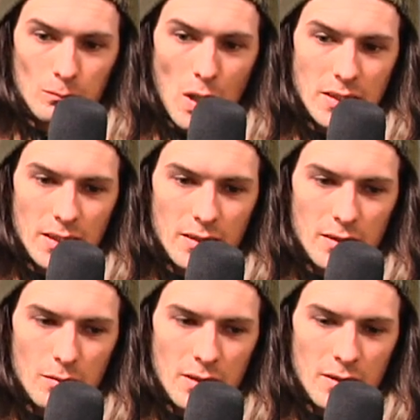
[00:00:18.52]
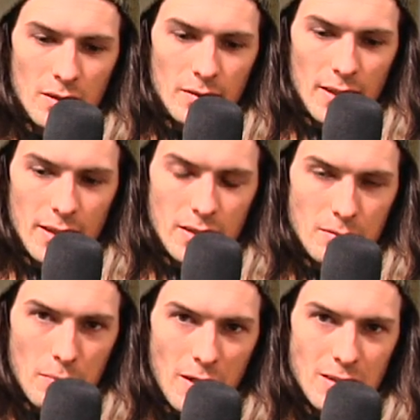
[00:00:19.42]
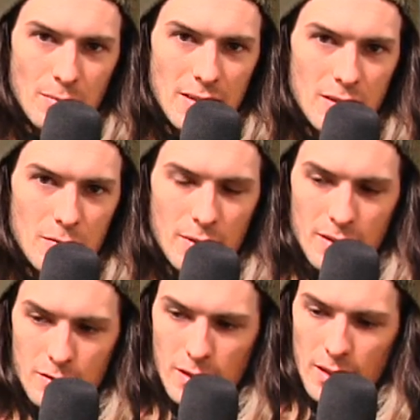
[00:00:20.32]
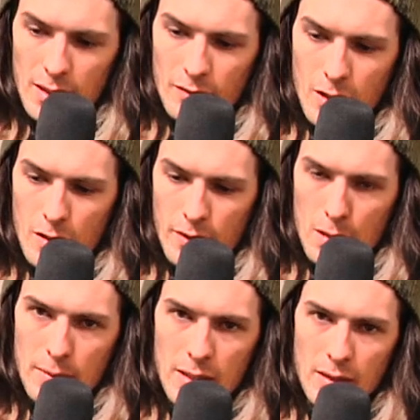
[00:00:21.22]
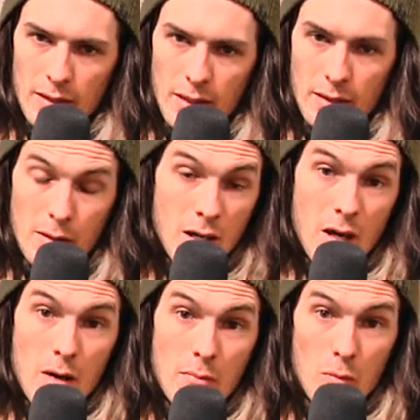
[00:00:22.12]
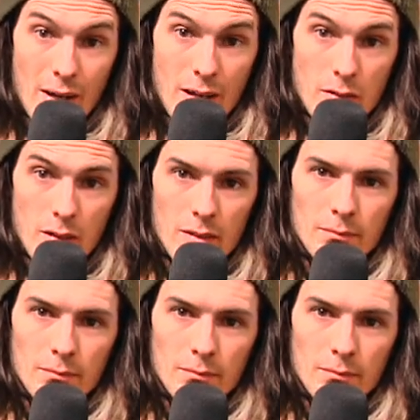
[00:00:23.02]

watching it, you wouldn't know that I just embarrassed myself by drinking out of a coffee cup that had nothing in it. But whatever.